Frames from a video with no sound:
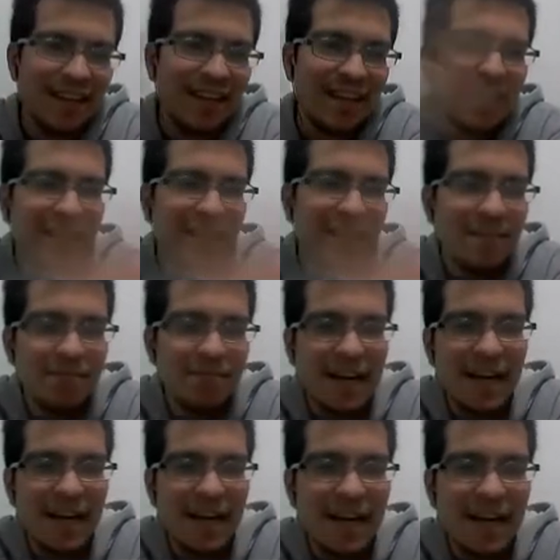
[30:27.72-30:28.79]
give
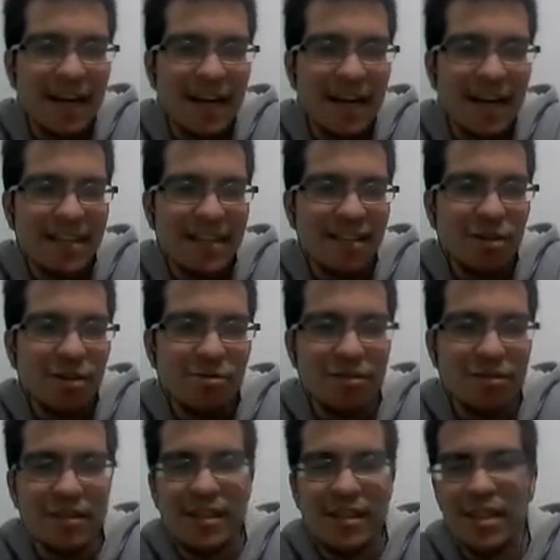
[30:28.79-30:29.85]
ALeRCE those
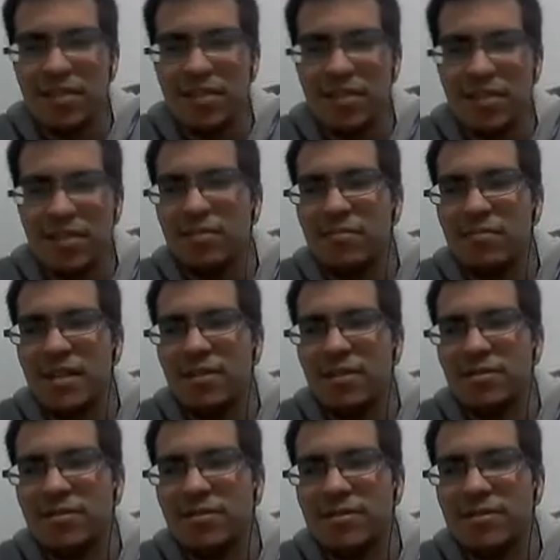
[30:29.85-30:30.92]
detections
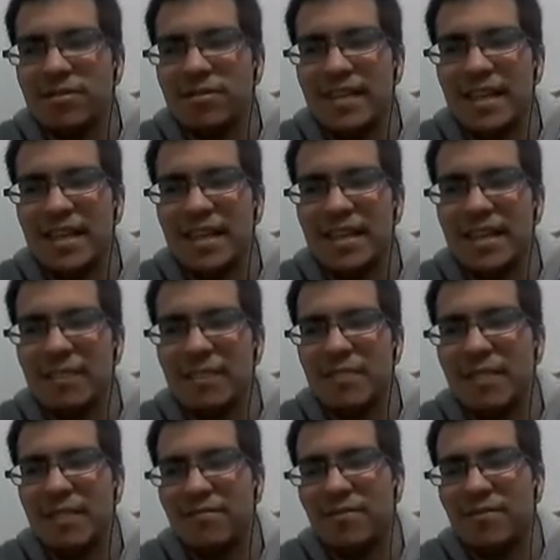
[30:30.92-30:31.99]
because they keep
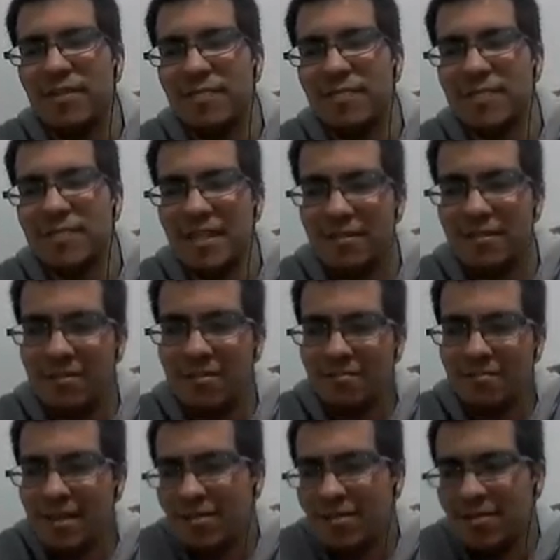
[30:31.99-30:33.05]
them for themselves
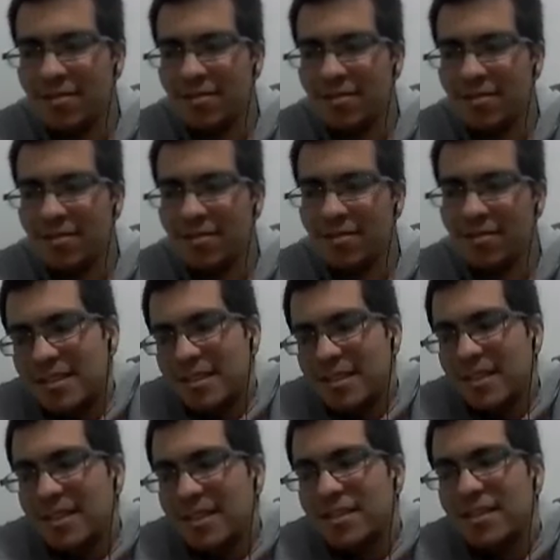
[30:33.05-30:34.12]
because it
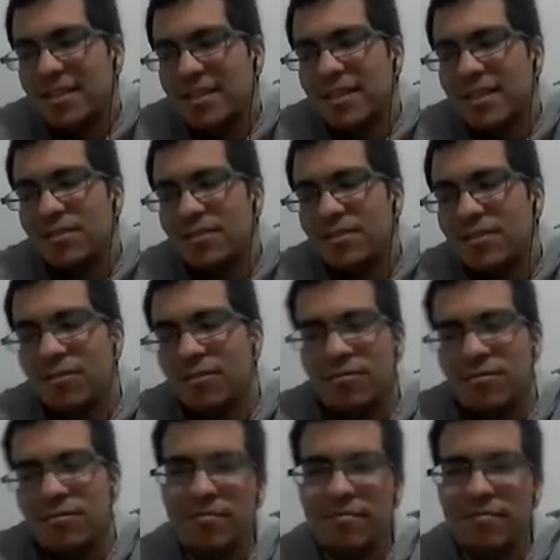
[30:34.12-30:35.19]
is their own
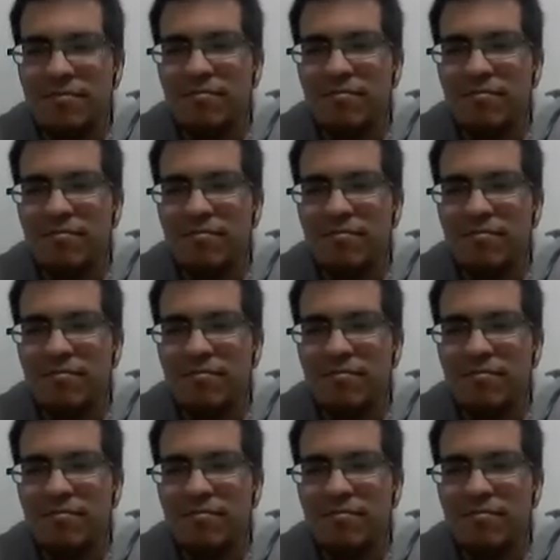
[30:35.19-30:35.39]
project.